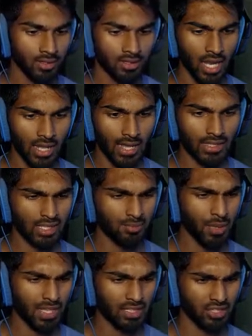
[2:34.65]
It's not like this
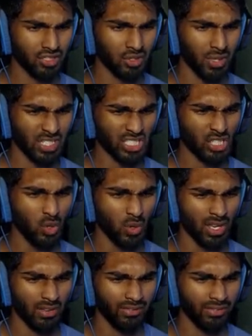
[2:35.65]
place is too
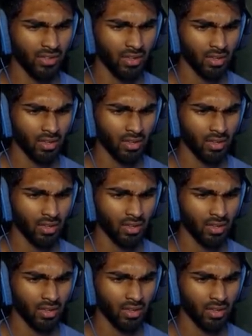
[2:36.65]
intuitive.